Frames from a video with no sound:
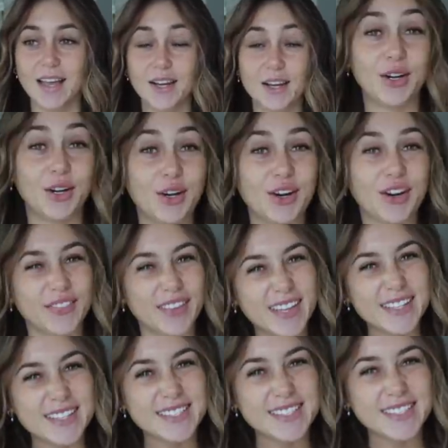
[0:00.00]

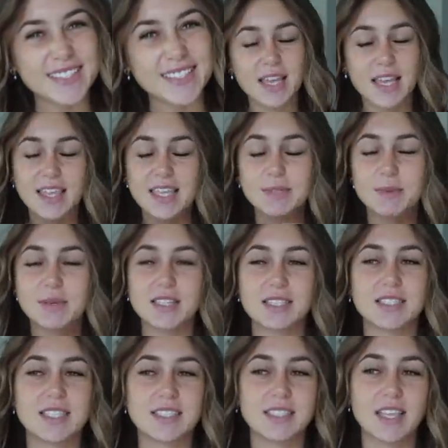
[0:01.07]
nervous. I think it's because
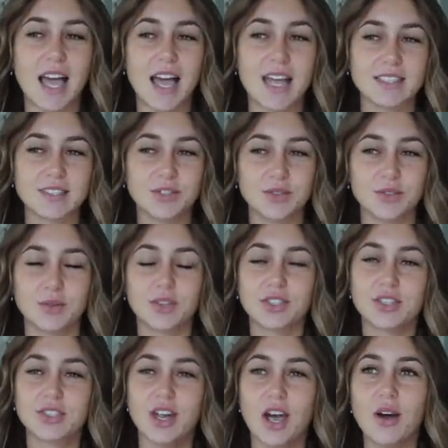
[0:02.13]
it's his last New York
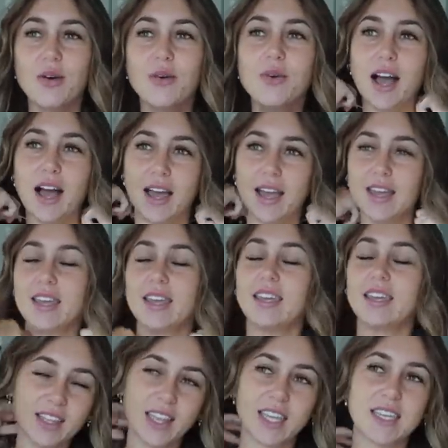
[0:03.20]
show. I
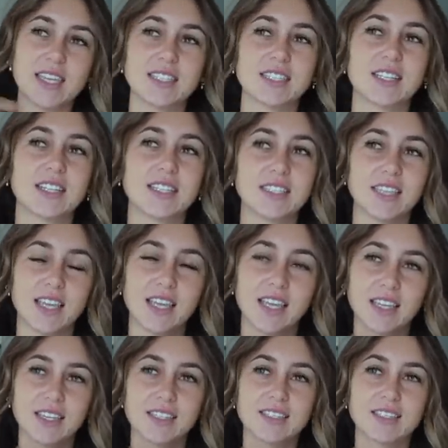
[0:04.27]
feel like he's gonna
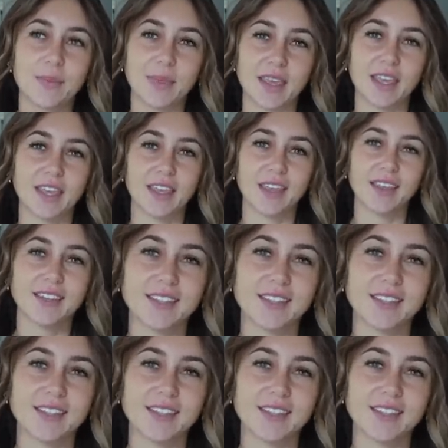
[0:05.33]
sing something